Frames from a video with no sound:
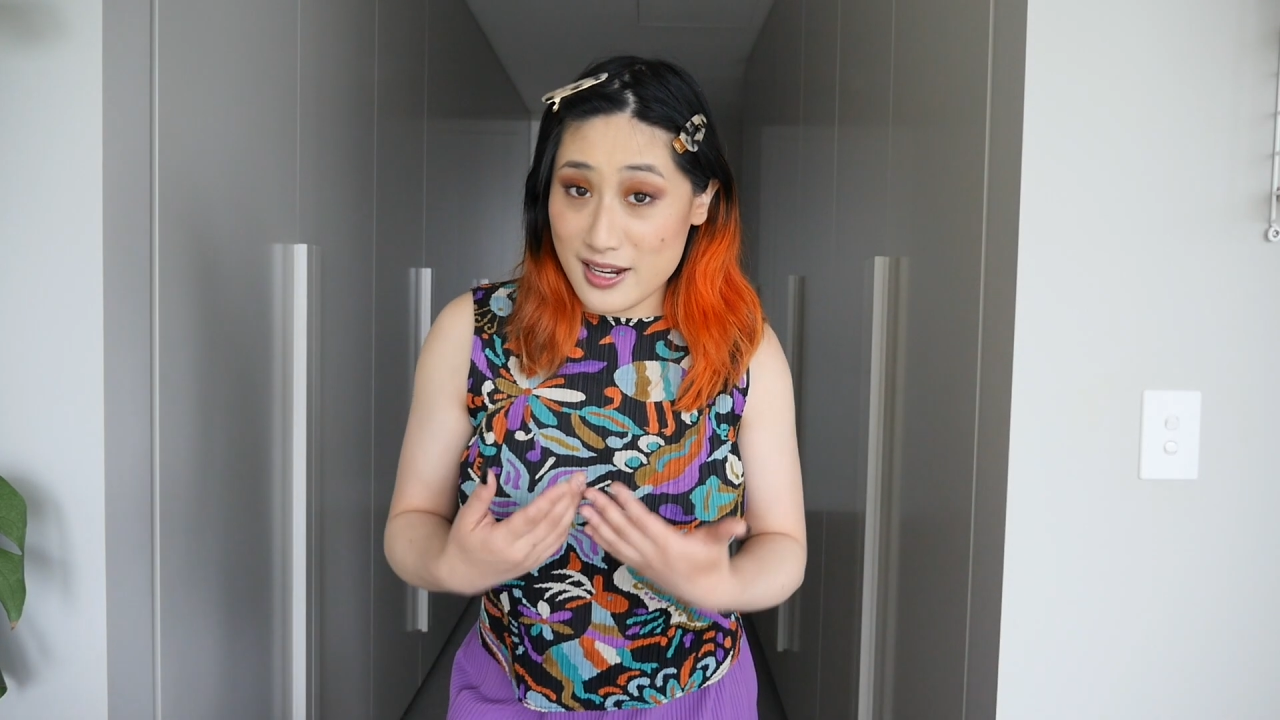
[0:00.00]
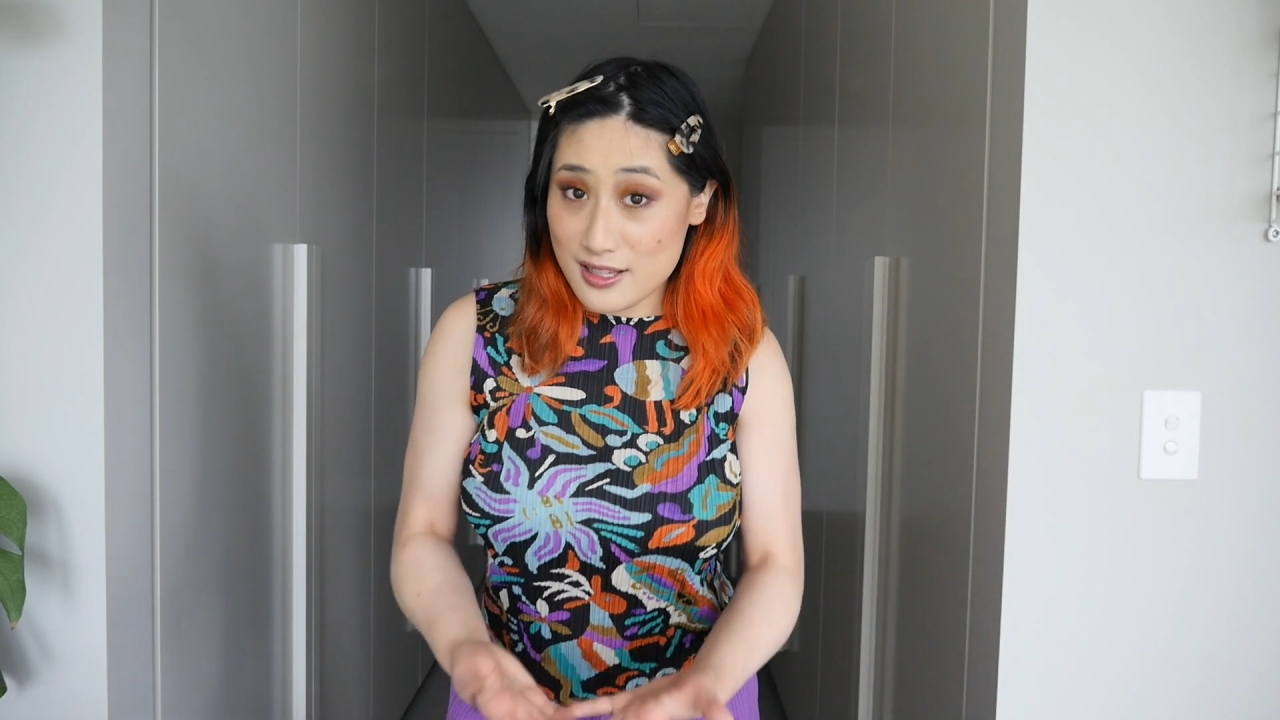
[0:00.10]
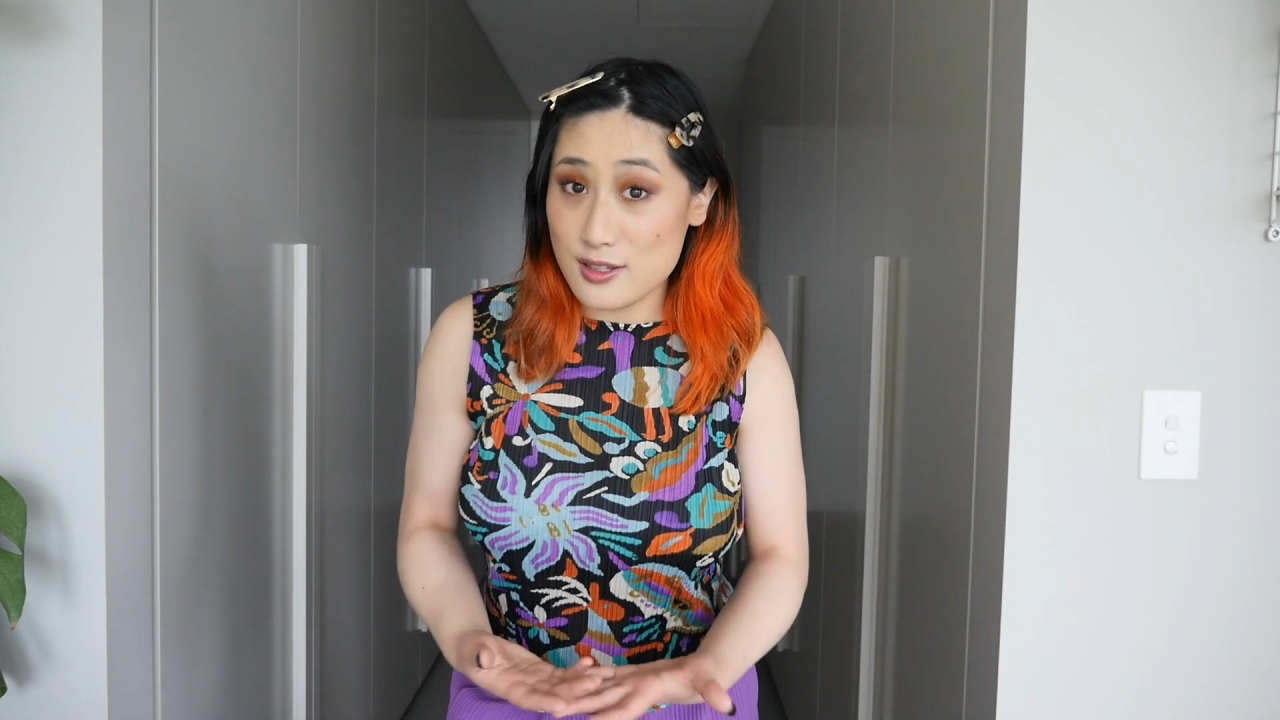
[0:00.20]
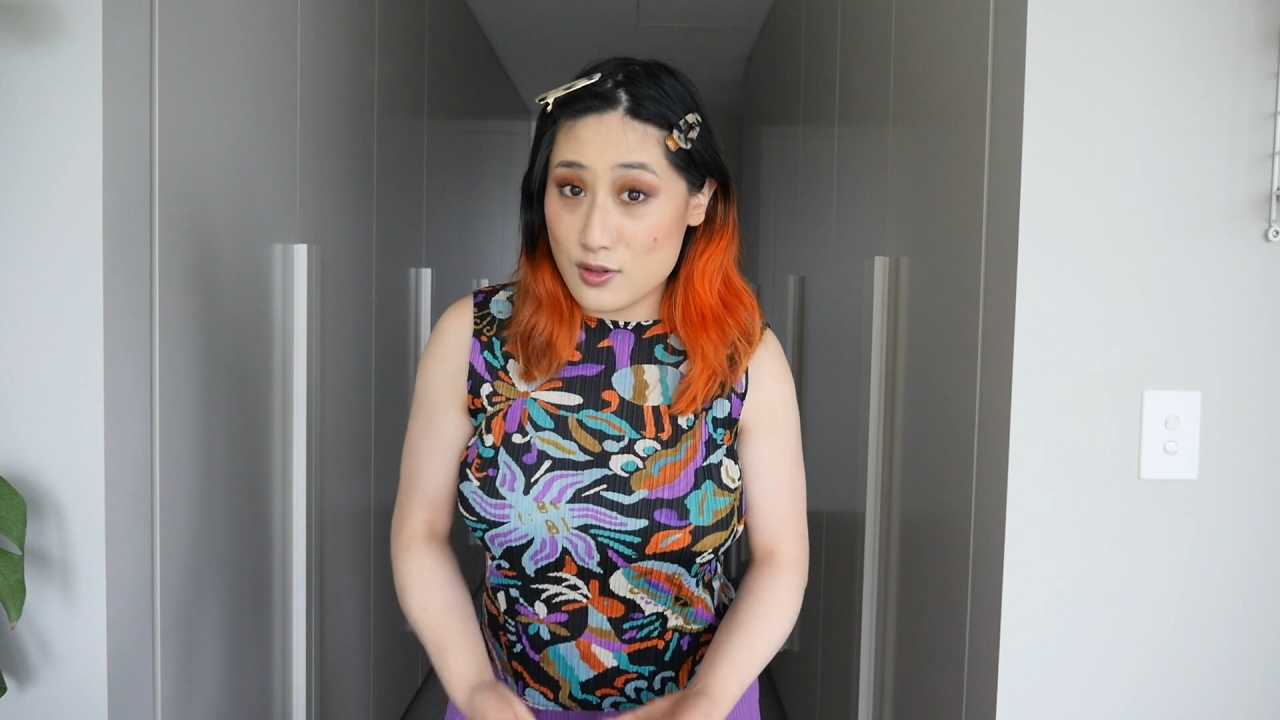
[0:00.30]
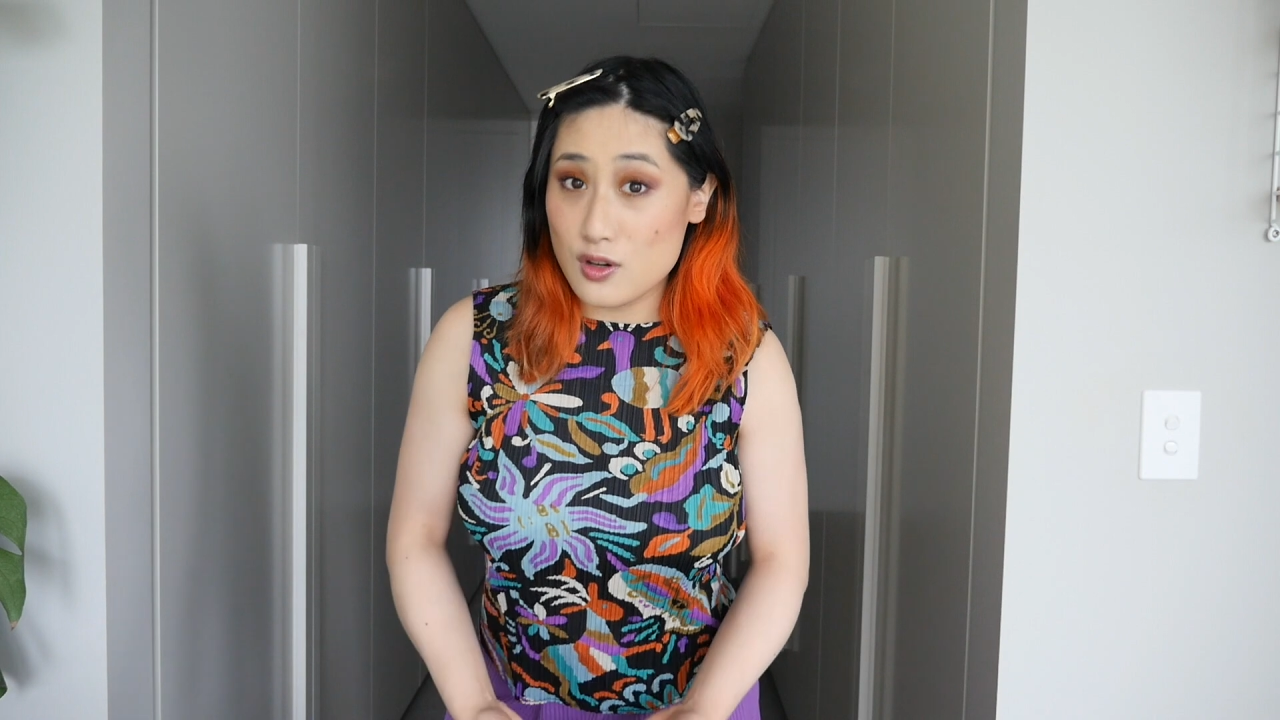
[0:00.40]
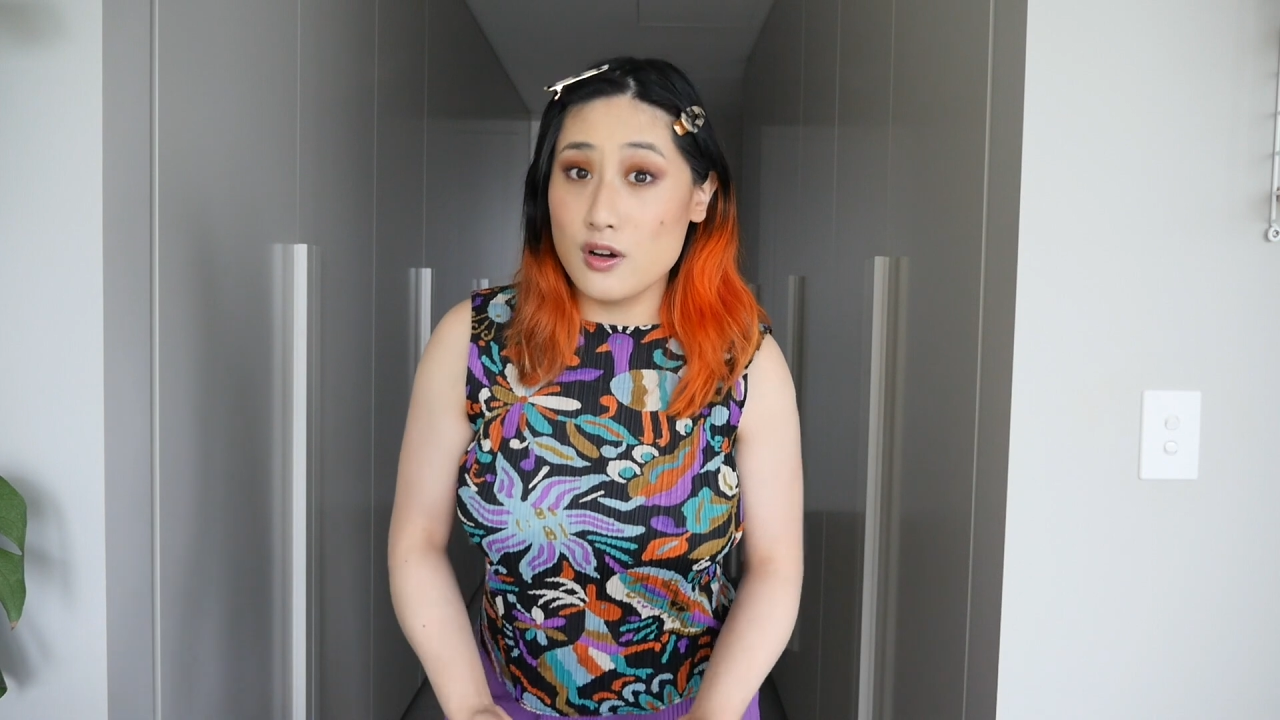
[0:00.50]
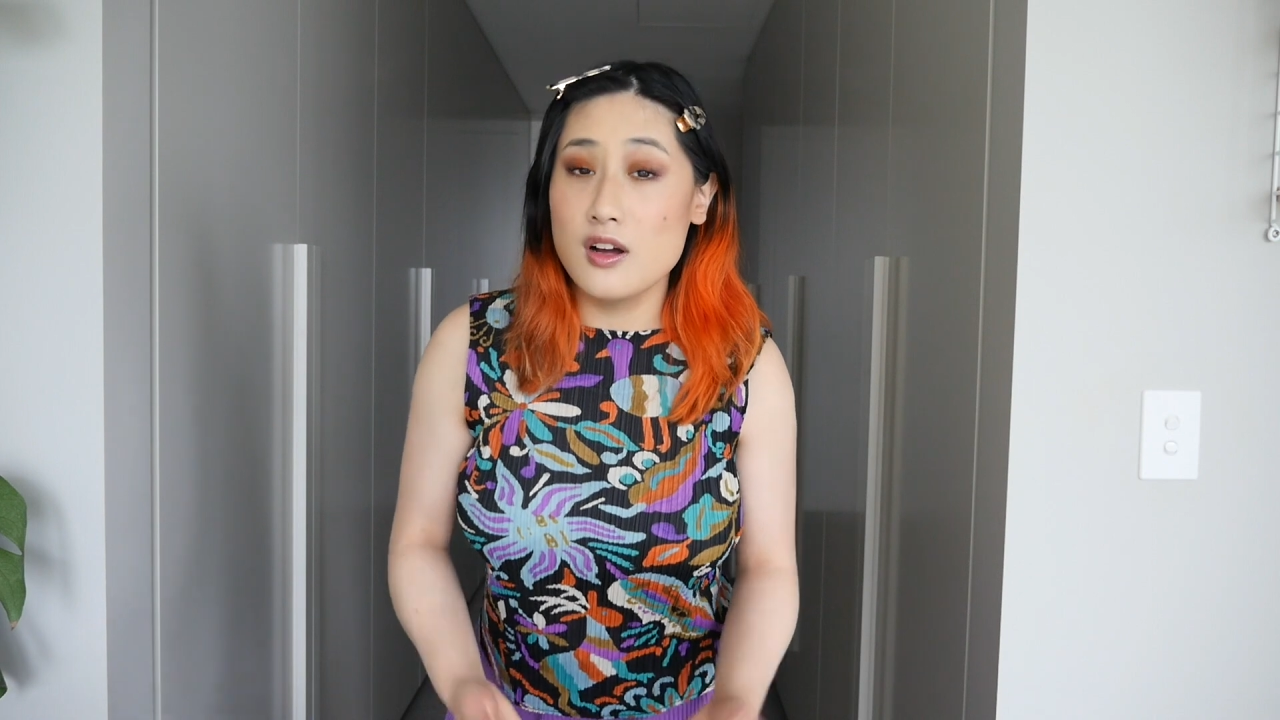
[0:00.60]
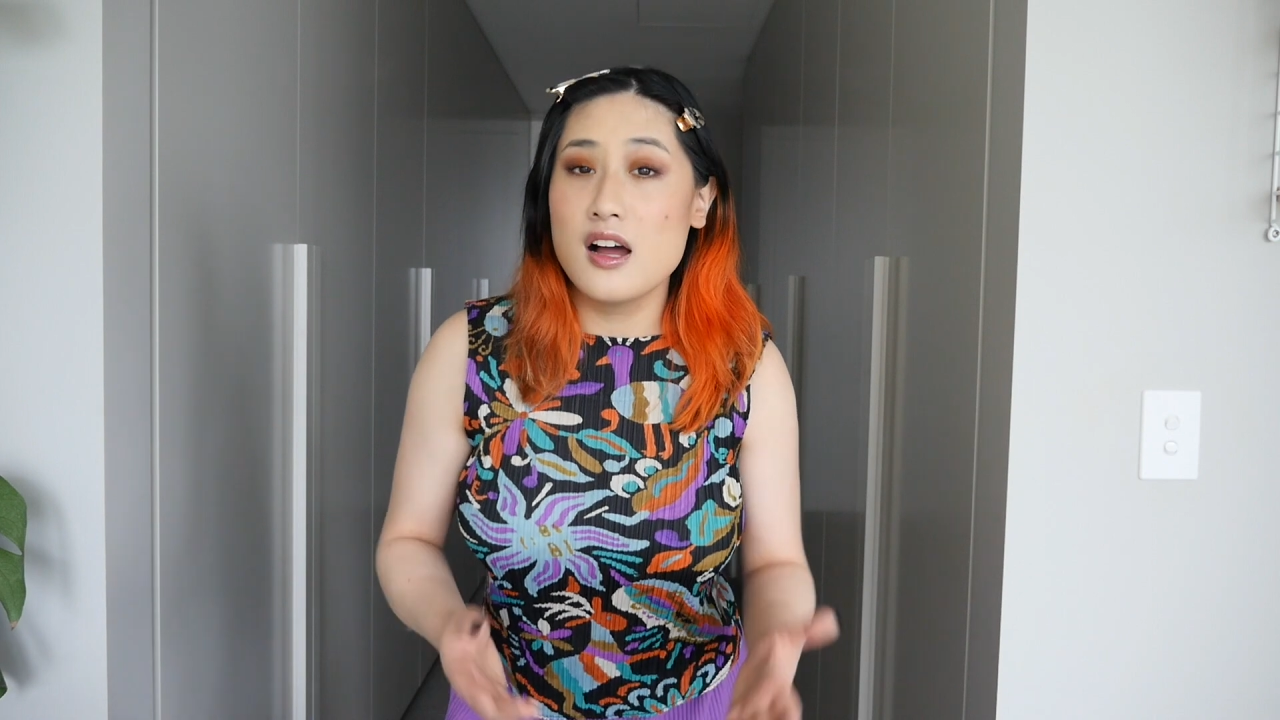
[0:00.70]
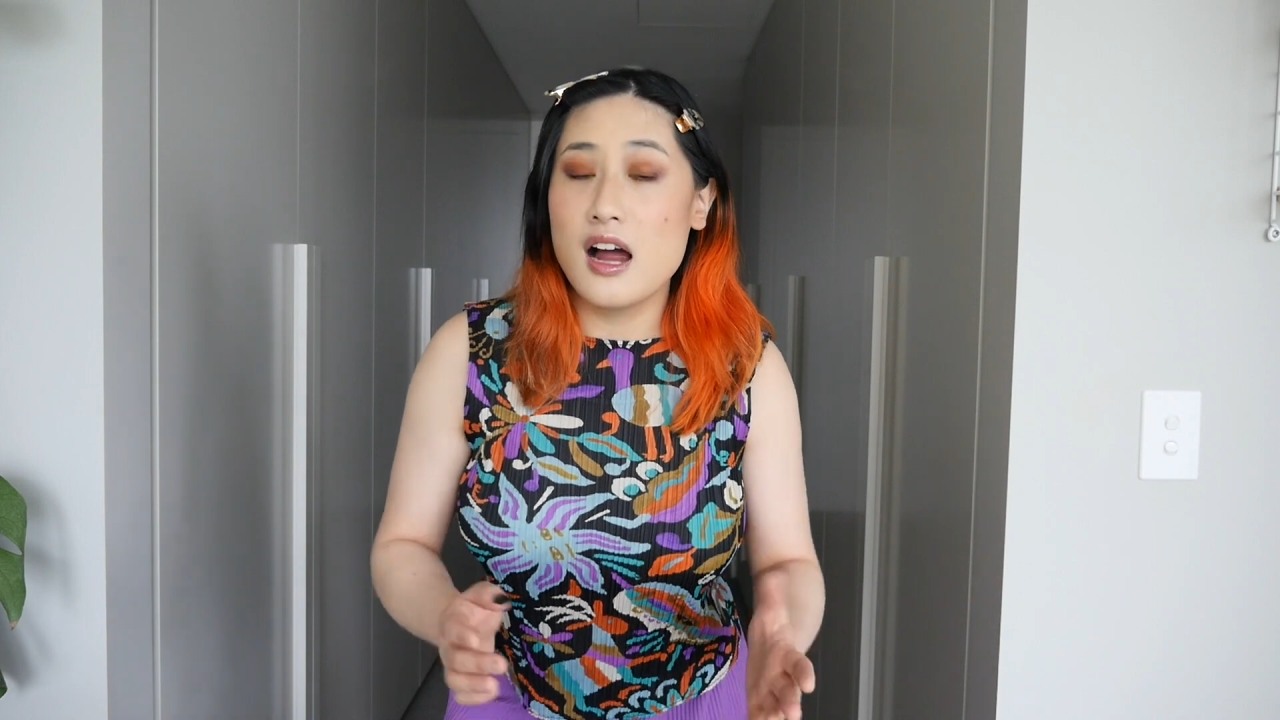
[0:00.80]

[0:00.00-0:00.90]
in store,